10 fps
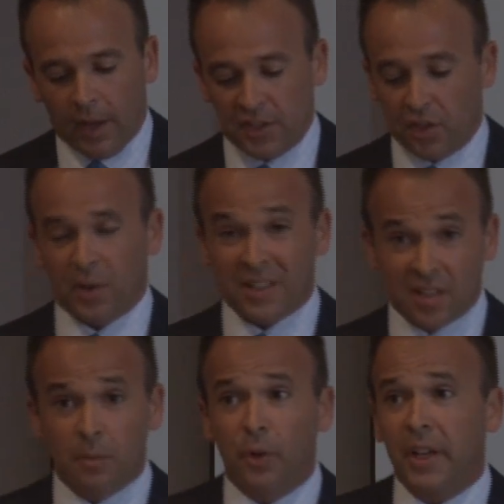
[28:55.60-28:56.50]
And so, in
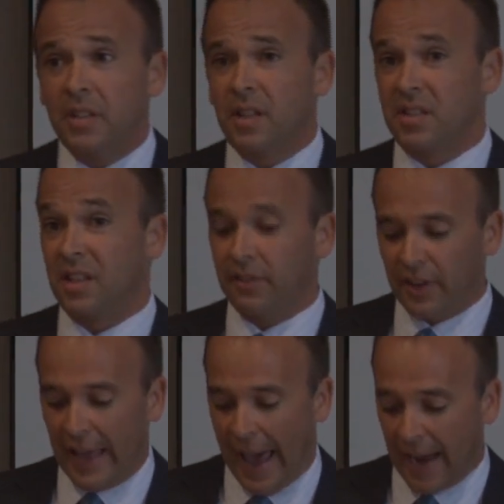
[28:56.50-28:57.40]
some ways, this is a
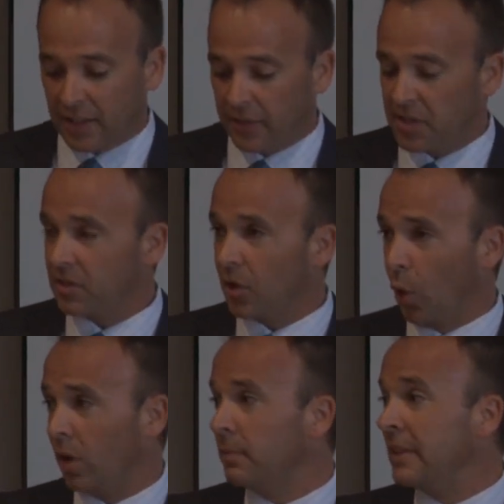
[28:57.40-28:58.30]
very activist
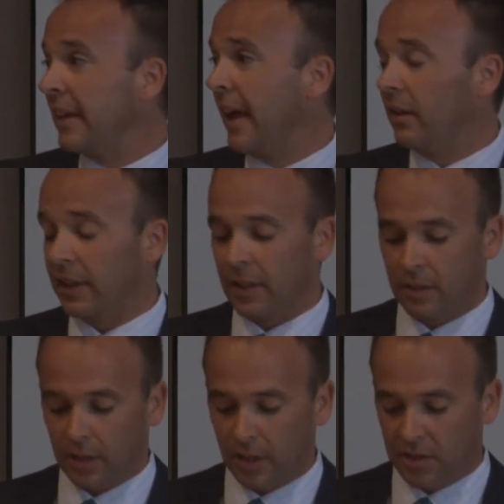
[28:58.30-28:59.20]
court mentality.
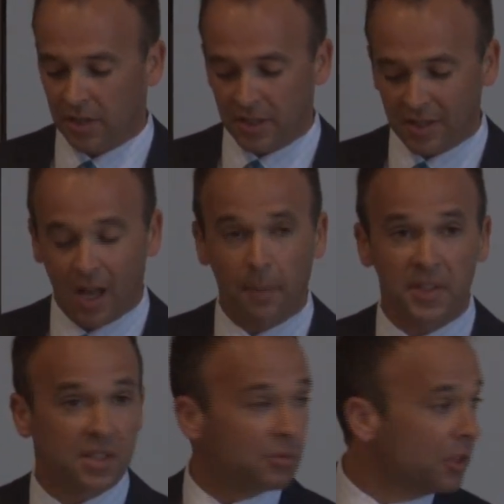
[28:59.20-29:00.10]
Uh, Justice
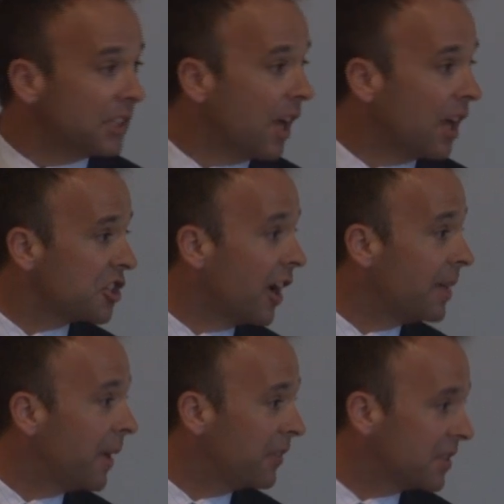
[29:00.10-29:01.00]
Thomas is really shy
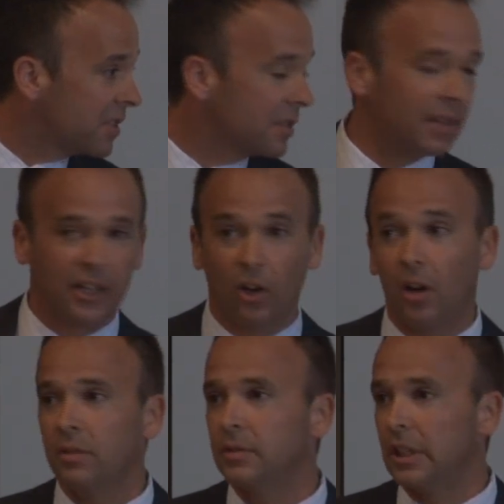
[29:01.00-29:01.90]
about this at
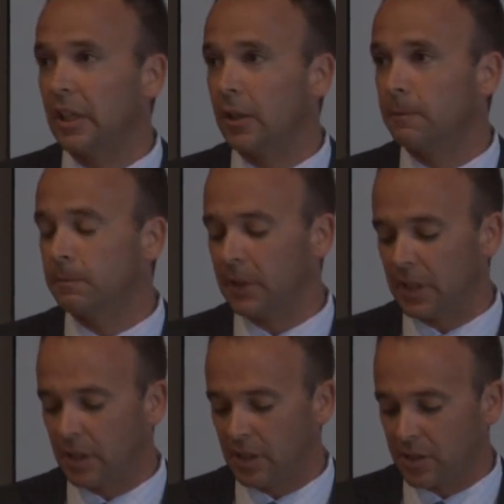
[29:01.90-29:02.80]
all. Um,
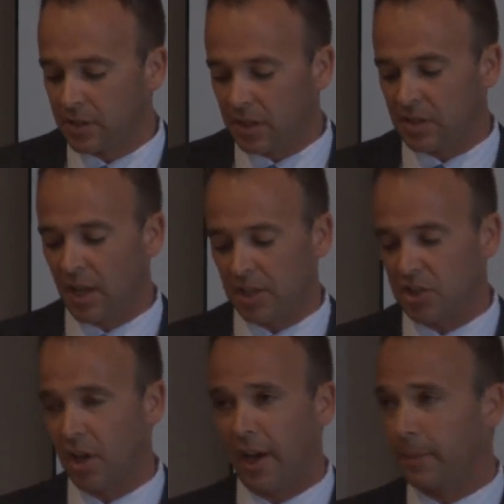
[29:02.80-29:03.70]
he, he's, he's not
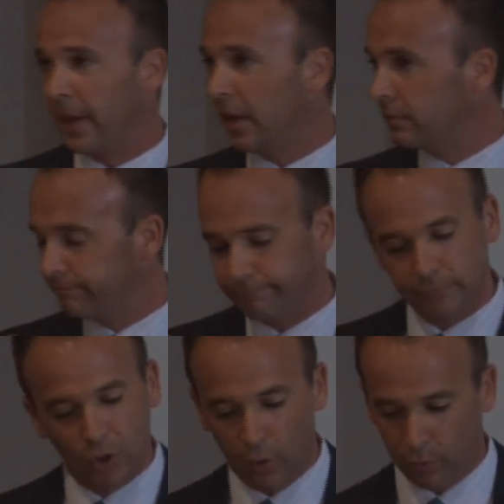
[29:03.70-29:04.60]
shy about
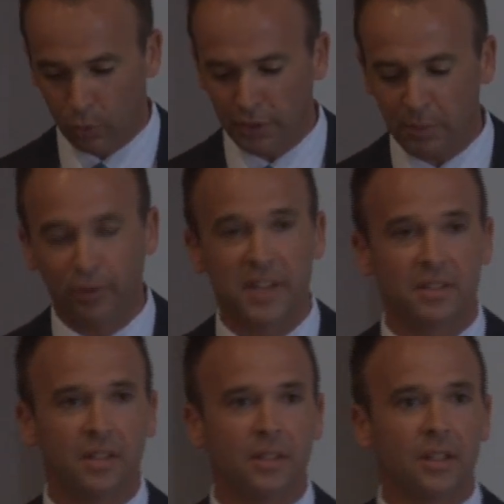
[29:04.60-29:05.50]
overruling
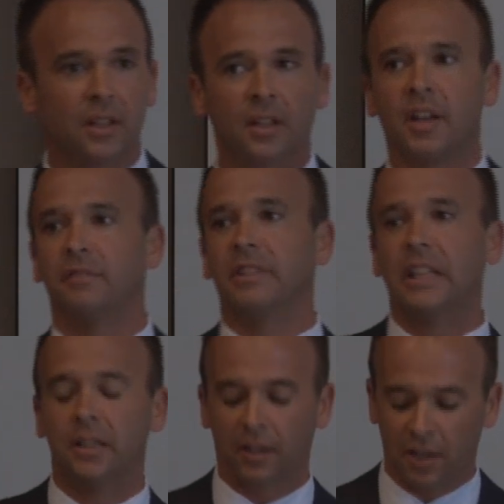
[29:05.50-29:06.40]
precedent and, and kind of
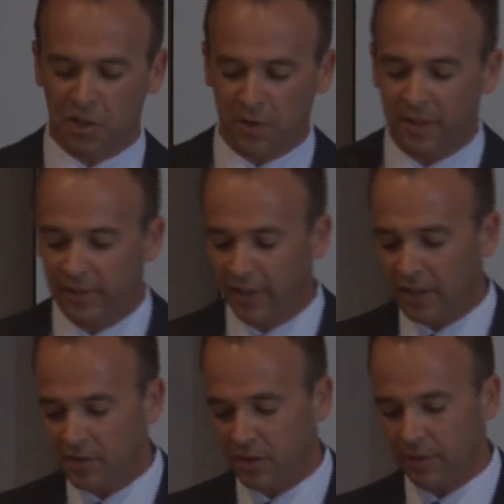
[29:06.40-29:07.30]
leading the country in a very
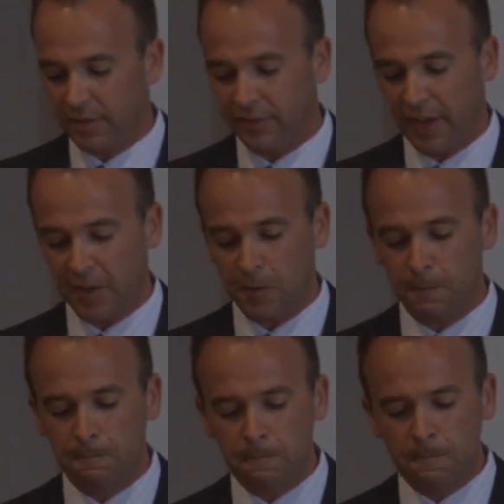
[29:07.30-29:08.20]
conservative fashion.
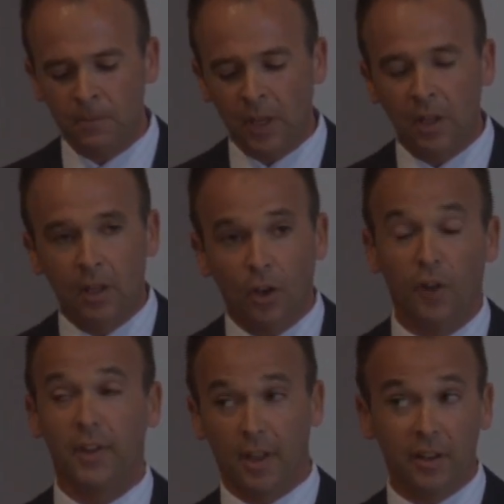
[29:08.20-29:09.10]

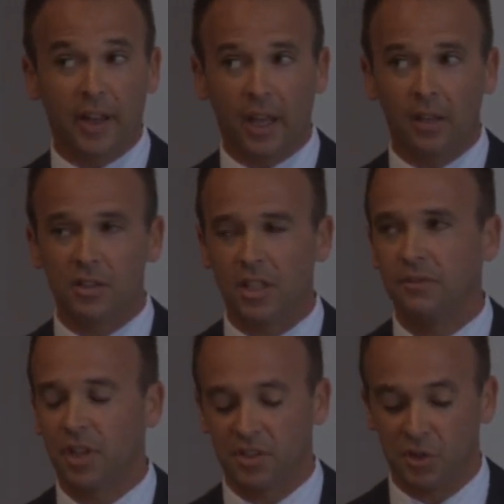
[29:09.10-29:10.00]
On the other hand,
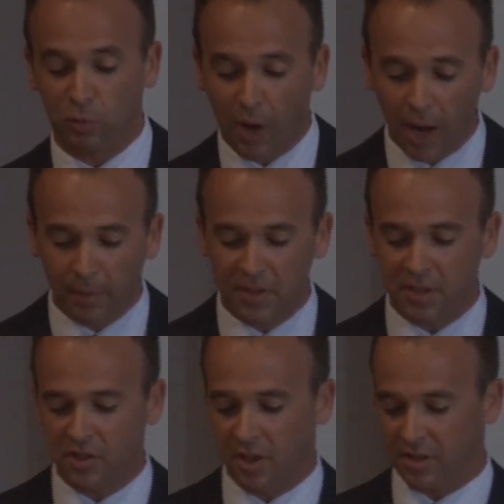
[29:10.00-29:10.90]
Chief Justice Roberts
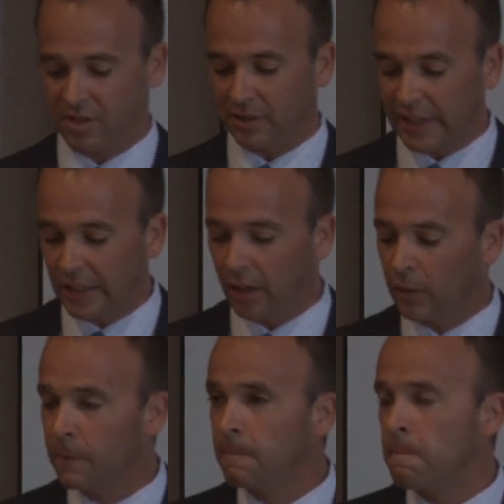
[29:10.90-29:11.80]
and Justice
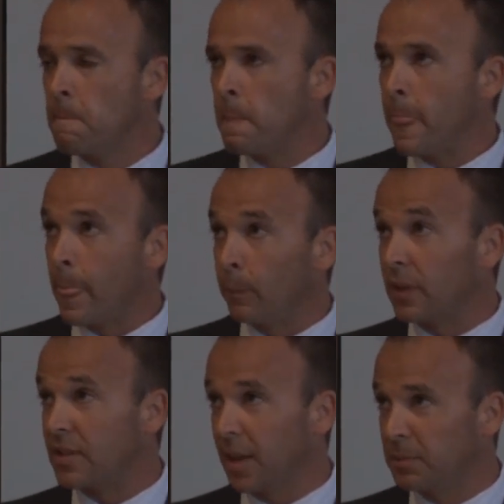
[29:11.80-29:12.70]
Alito,
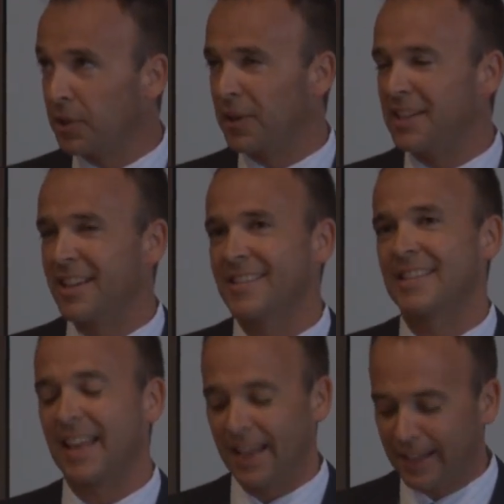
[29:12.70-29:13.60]
to some degree
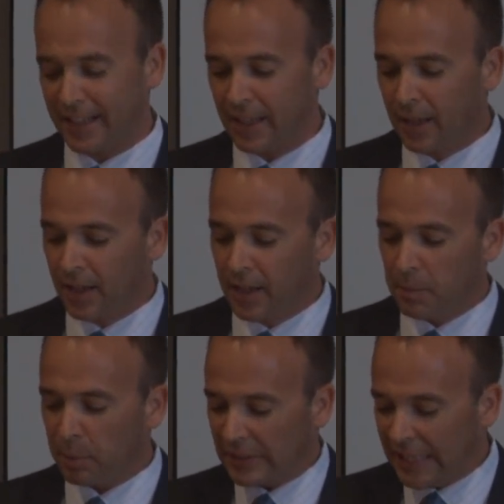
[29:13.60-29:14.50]
Justice Kennedy,
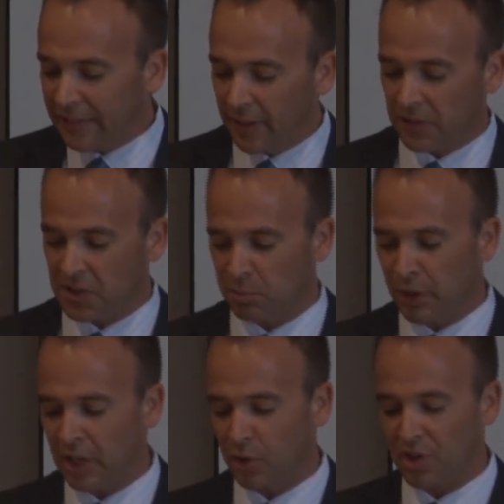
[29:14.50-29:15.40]
believe that the
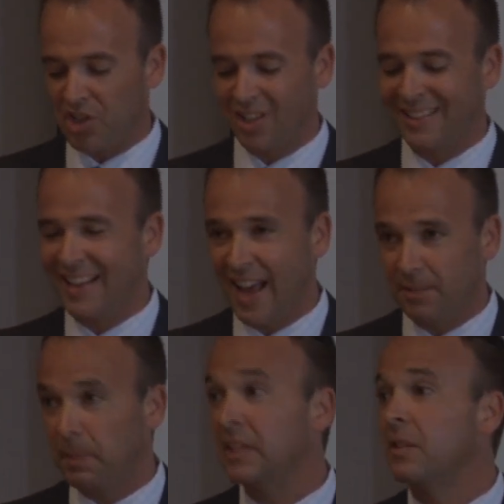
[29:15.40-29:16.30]
Supreme Court should
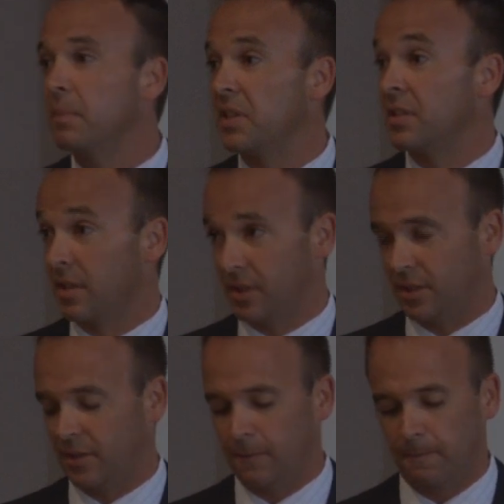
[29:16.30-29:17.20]
not be in the
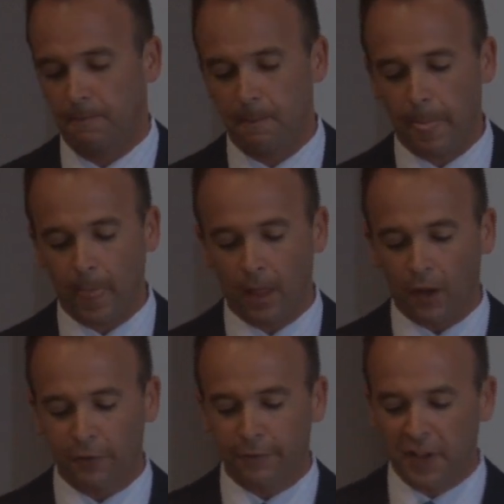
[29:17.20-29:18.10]
business
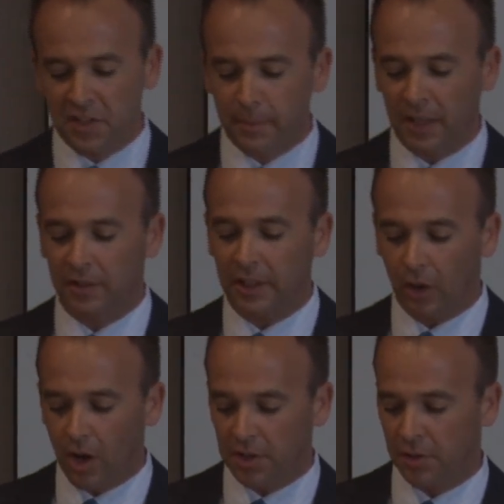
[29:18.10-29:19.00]
of fundamentally
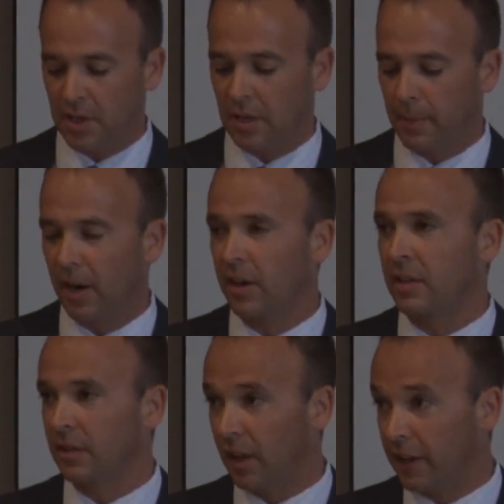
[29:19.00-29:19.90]
altering
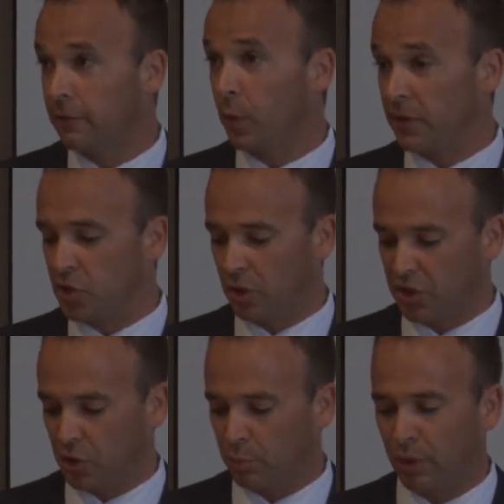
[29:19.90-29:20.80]
American life with
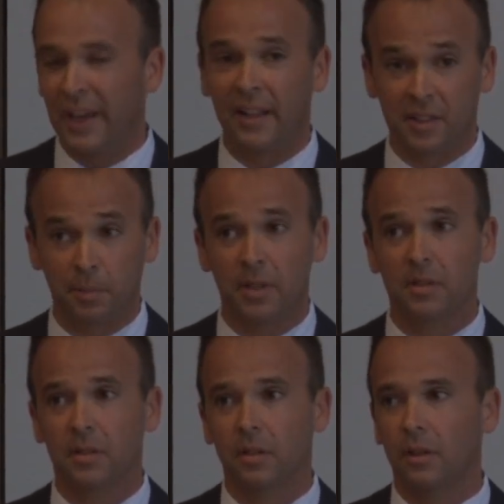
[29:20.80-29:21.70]
judicial
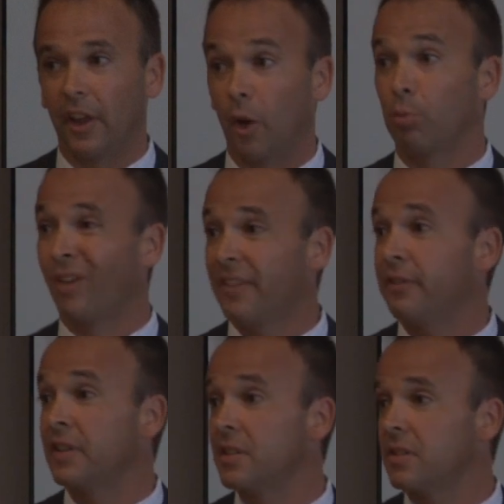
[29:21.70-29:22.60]
pronouncements their
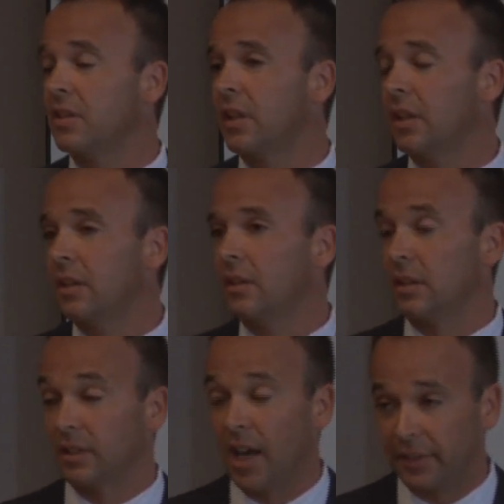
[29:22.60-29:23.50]
preference
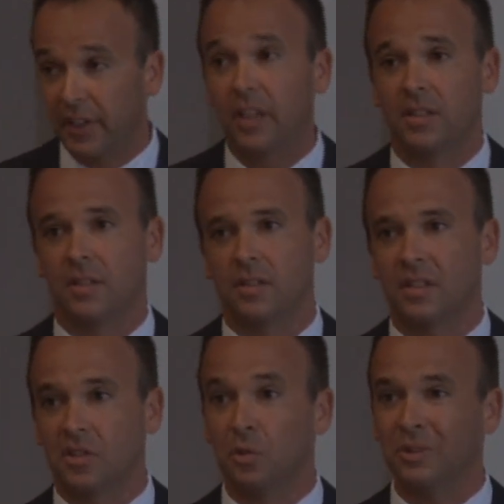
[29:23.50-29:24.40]
in a lot of cases
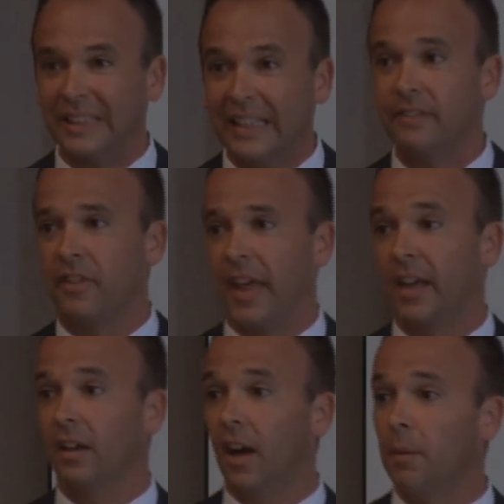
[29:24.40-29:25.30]
is to leave
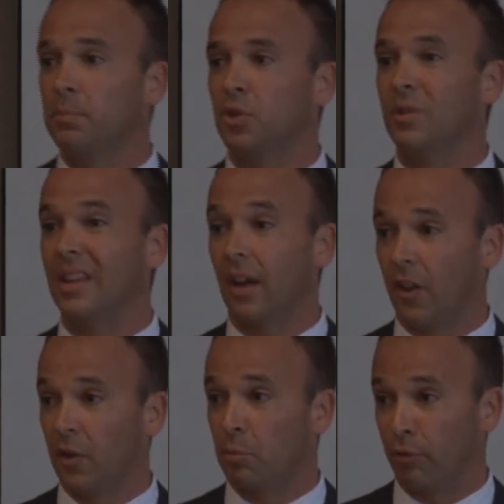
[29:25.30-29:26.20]
that up to the
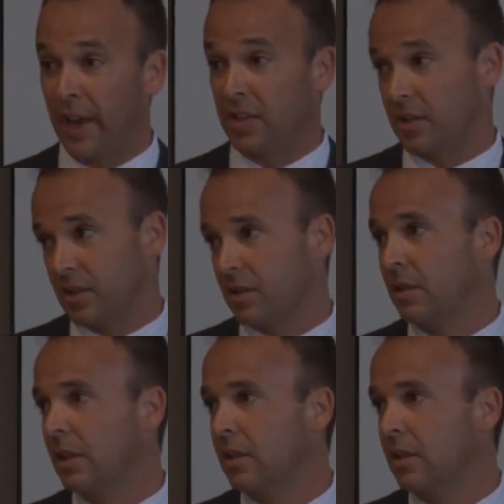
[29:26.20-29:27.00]
other branches,